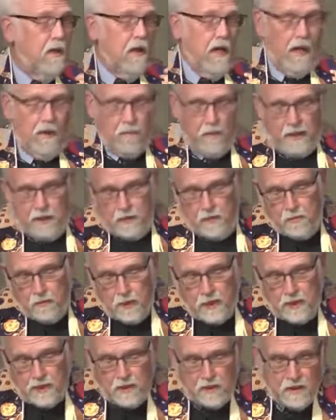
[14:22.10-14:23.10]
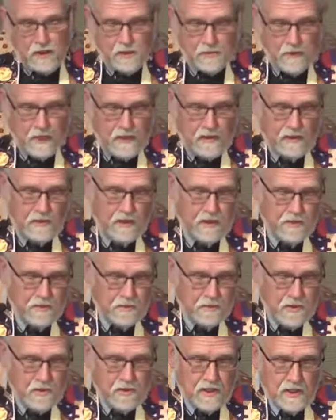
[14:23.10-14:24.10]
and we can reuse rather than
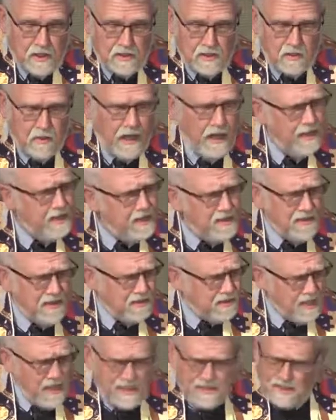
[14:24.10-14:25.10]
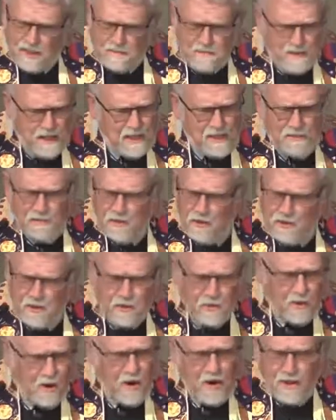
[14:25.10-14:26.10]
throw things away. And these are things that many of you
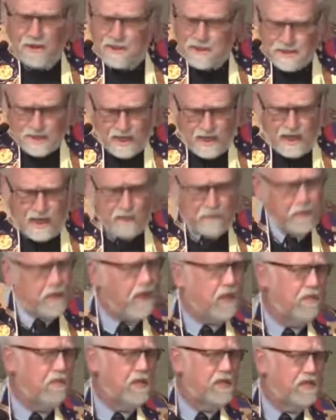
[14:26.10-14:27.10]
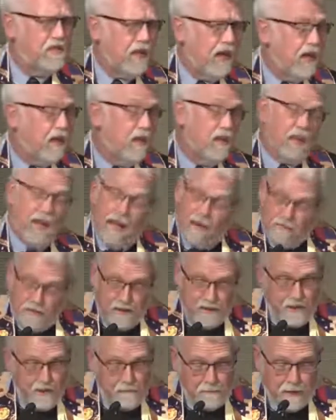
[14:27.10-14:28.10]
do all the time. We can recycle
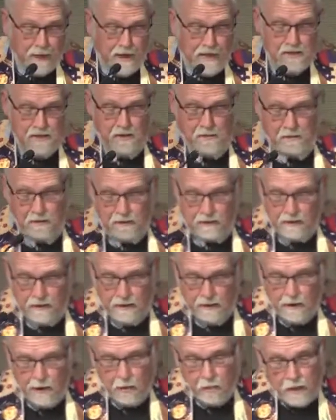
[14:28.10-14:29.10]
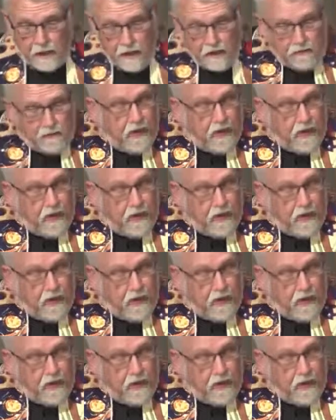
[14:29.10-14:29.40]
everything possible. We can